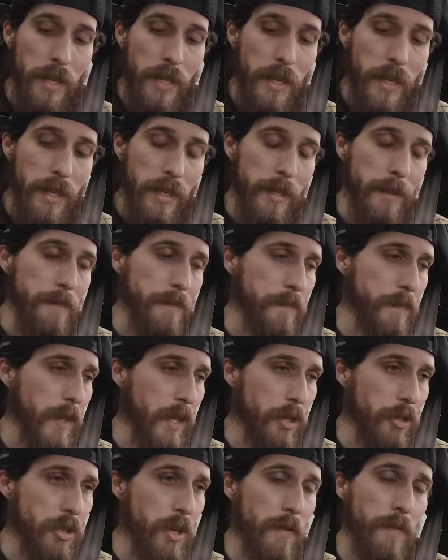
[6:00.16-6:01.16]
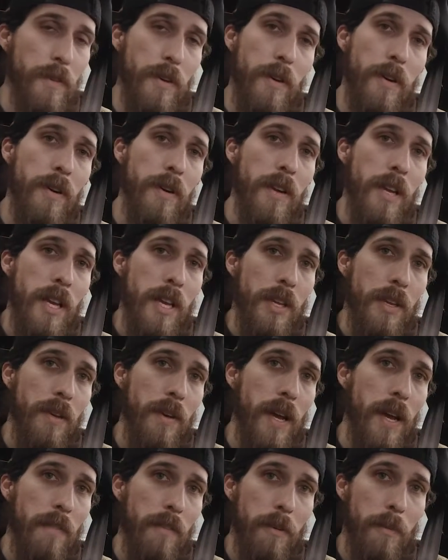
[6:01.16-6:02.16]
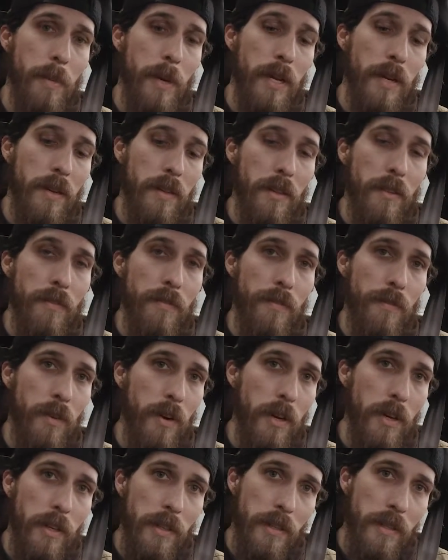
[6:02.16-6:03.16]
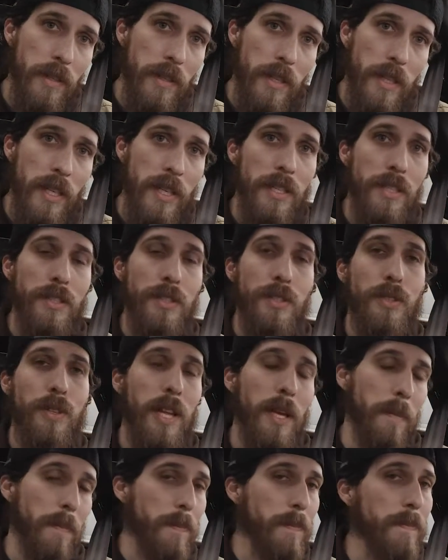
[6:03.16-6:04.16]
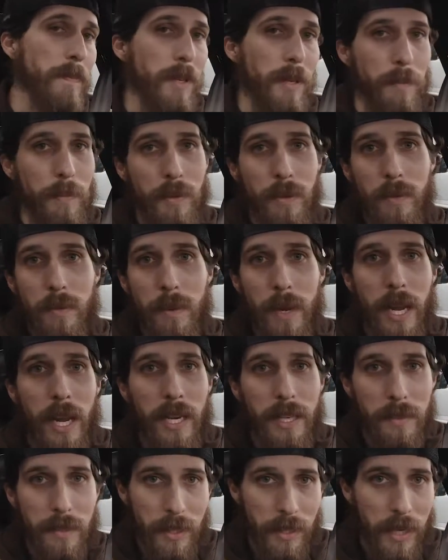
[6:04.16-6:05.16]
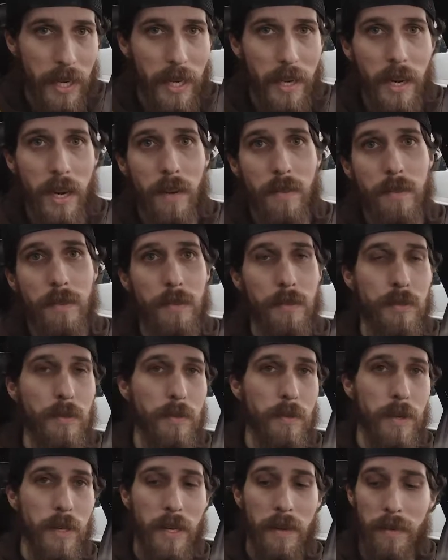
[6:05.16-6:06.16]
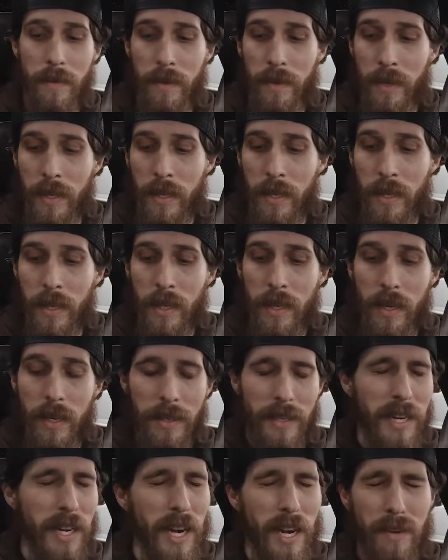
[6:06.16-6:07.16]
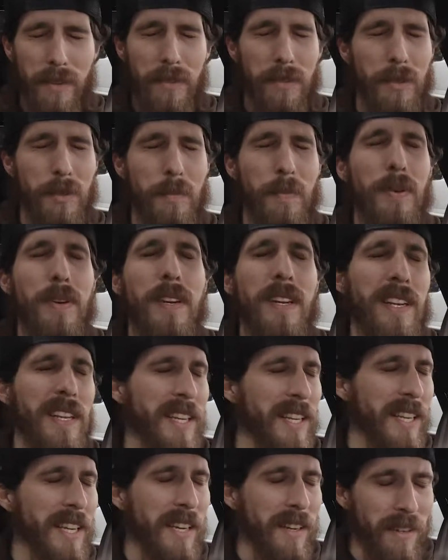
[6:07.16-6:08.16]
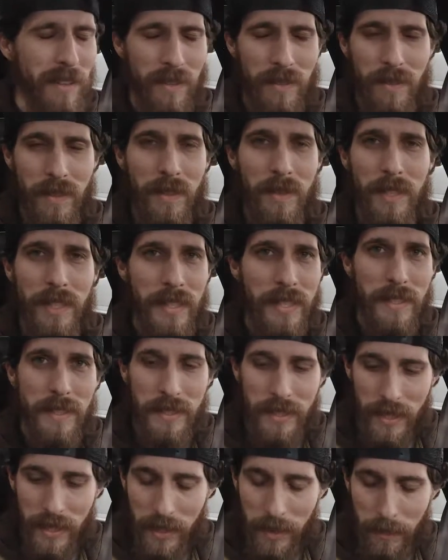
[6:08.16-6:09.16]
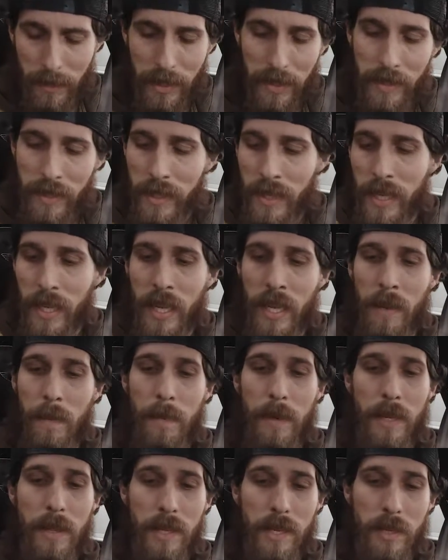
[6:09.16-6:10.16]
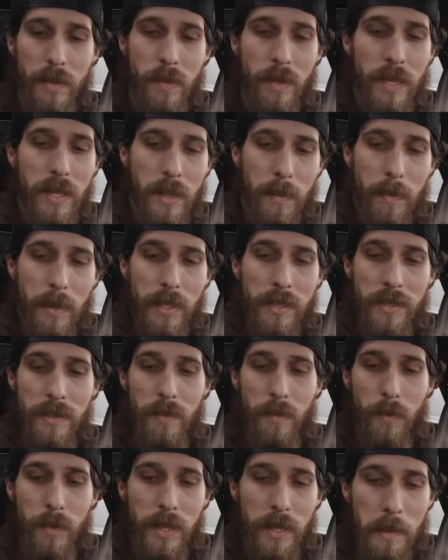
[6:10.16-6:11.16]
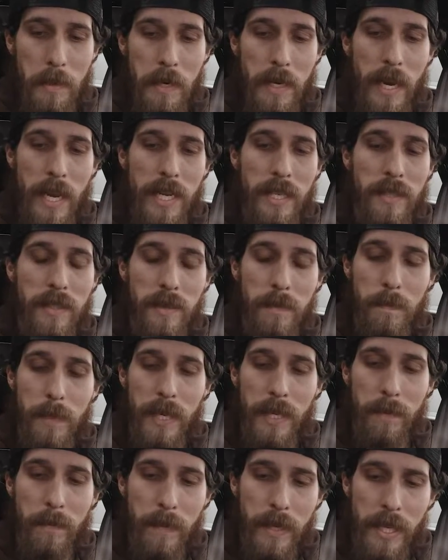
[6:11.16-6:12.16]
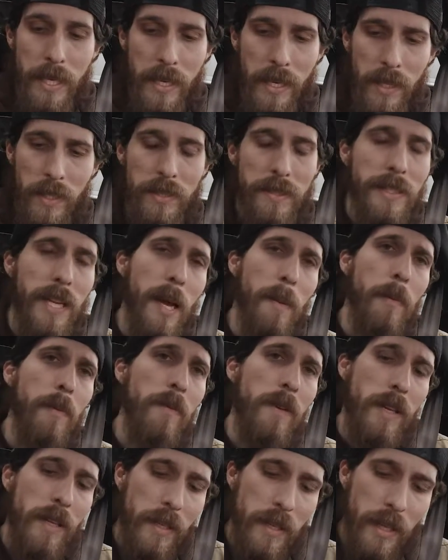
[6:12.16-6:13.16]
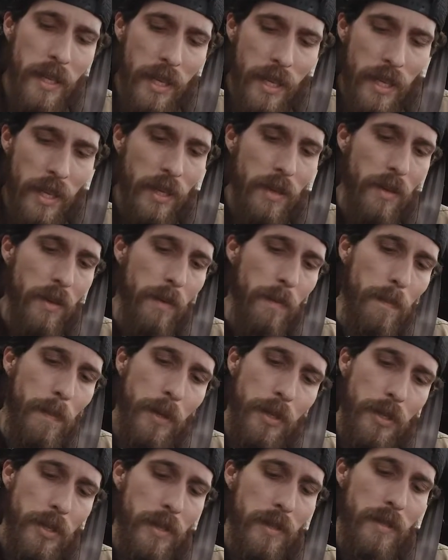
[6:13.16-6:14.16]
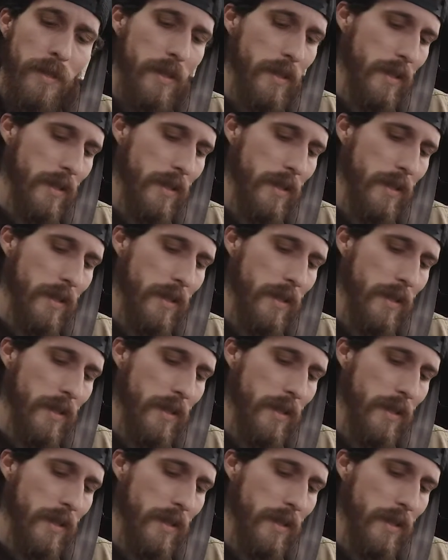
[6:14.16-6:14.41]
the shifter, you'll have a button on the front to, like, you know, pull back, you get it out of neutral, whatever. Get out of neutral, put it in gear. What are you talking about? But this one, the button's with a nice big B on top of it. You push it,